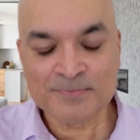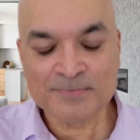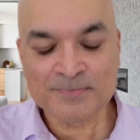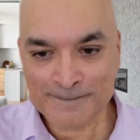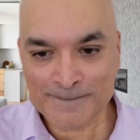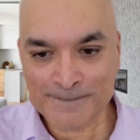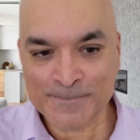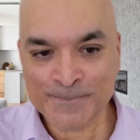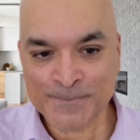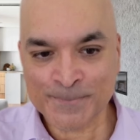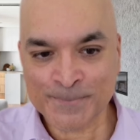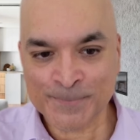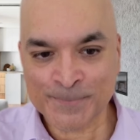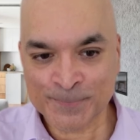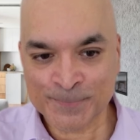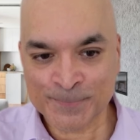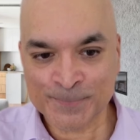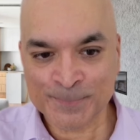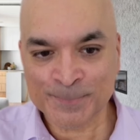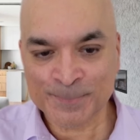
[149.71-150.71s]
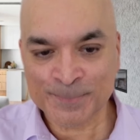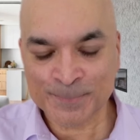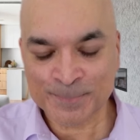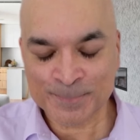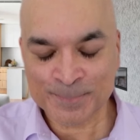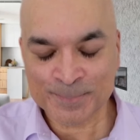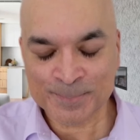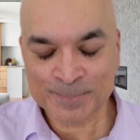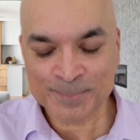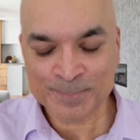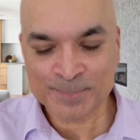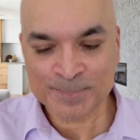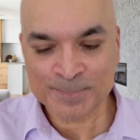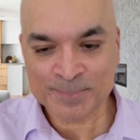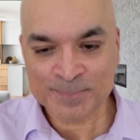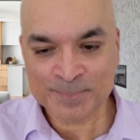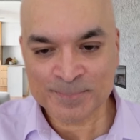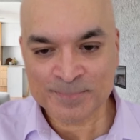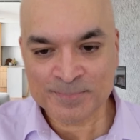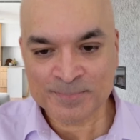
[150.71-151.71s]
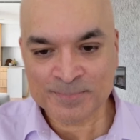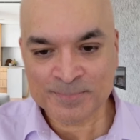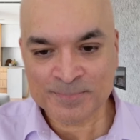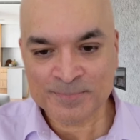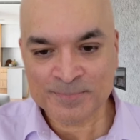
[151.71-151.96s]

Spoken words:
(silent)